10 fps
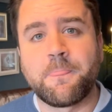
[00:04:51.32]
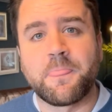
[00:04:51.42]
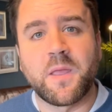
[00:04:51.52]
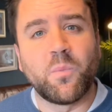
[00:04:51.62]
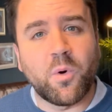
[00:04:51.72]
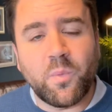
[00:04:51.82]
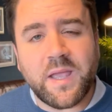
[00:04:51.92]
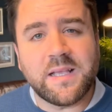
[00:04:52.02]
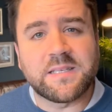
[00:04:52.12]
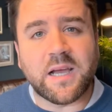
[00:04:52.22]
In what
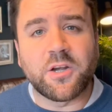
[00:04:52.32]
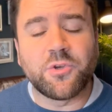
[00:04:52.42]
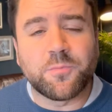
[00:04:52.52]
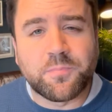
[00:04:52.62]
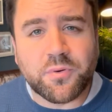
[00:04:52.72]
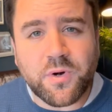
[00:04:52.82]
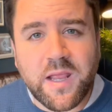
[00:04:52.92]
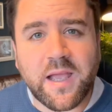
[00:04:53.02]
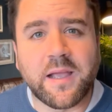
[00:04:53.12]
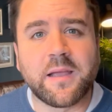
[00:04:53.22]
ways are you
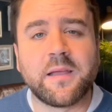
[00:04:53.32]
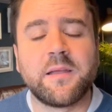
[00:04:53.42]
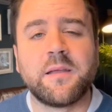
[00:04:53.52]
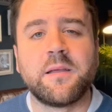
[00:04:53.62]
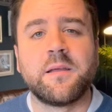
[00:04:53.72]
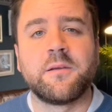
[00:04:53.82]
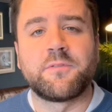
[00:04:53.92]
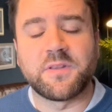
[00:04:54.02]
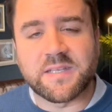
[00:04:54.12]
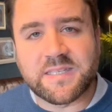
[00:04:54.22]
praying
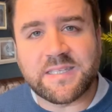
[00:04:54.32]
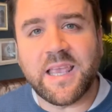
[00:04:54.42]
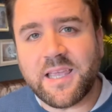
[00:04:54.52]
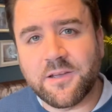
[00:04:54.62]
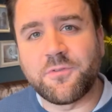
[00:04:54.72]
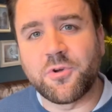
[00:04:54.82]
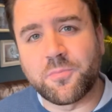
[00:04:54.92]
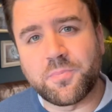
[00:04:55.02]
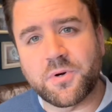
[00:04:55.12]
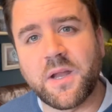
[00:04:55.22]
for the sake of your
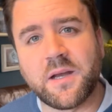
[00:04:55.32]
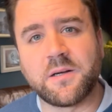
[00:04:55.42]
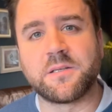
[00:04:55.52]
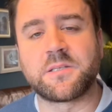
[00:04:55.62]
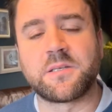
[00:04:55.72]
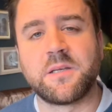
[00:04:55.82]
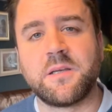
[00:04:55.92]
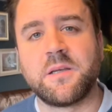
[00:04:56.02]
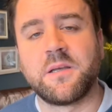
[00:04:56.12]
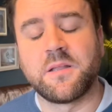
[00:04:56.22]
prayers
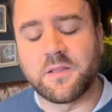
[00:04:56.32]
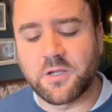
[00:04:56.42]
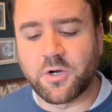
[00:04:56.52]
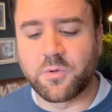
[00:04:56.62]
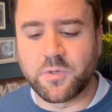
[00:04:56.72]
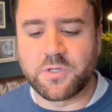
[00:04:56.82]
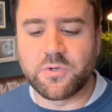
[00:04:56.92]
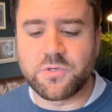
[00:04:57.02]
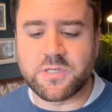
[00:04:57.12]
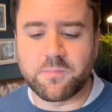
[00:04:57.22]
that God would
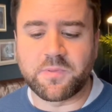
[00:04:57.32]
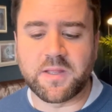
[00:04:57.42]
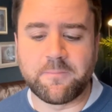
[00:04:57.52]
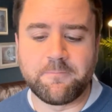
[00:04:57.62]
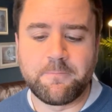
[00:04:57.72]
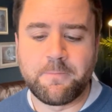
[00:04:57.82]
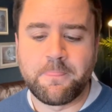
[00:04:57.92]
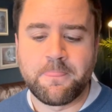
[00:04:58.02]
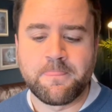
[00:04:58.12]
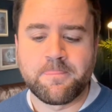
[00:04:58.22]
do something.
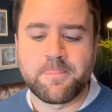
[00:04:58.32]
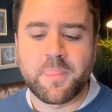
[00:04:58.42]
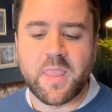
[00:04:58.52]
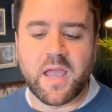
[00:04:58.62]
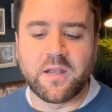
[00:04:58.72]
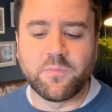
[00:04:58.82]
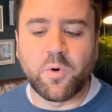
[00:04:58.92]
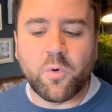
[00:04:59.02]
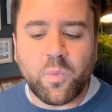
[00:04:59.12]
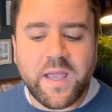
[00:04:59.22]
And in
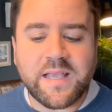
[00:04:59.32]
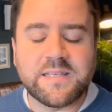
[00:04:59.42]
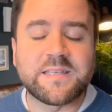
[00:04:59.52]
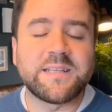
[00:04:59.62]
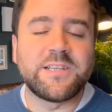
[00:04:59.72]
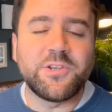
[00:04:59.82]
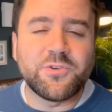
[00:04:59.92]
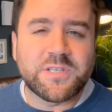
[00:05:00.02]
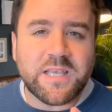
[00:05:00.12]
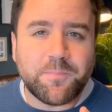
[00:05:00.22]
what ways do
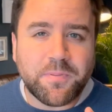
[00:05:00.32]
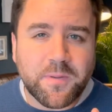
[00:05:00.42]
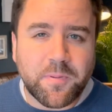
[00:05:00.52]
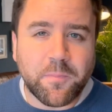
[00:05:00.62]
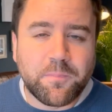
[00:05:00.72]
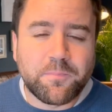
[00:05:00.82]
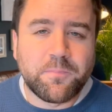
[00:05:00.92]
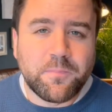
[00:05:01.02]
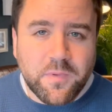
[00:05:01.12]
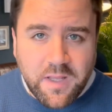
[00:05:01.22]
you see people
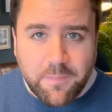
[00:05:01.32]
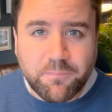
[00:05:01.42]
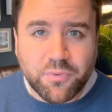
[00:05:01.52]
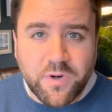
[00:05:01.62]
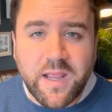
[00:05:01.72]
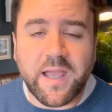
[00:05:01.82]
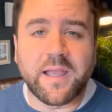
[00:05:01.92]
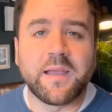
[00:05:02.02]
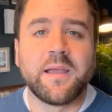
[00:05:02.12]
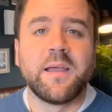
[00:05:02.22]
eh,
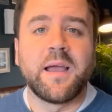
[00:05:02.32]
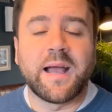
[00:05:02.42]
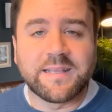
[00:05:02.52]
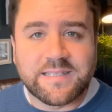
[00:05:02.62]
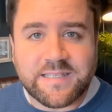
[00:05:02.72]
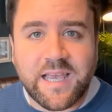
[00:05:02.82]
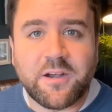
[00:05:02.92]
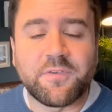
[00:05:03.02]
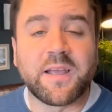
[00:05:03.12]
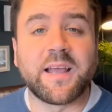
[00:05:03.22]
praying and
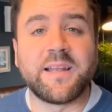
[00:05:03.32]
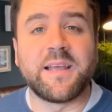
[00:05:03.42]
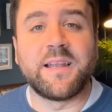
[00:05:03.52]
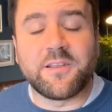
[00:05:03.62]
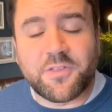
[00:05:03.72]
serving and it, and it